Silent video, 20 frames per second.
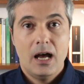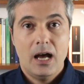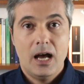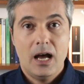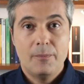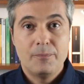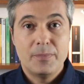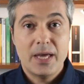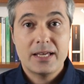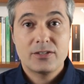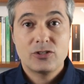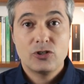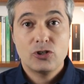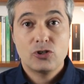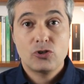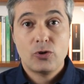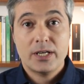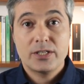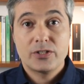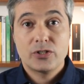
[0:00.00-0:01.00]
Esther
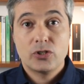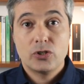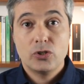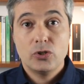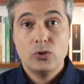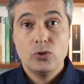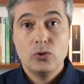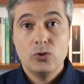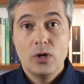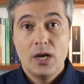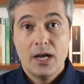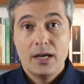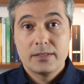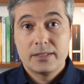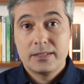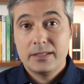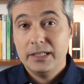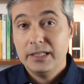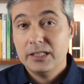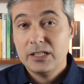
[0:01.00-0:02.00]
tries to
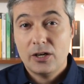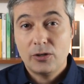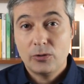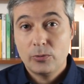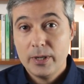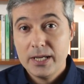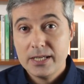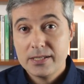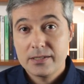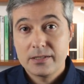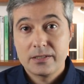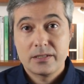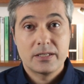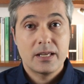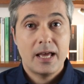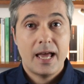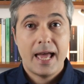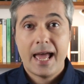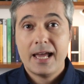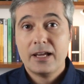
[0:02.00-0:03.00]
slit her
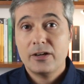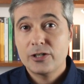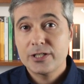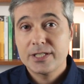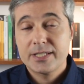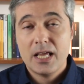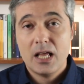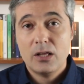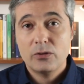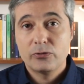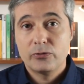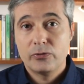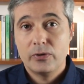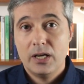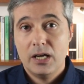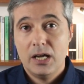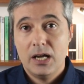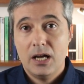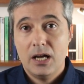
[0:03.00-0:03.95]
wrists, hang herself,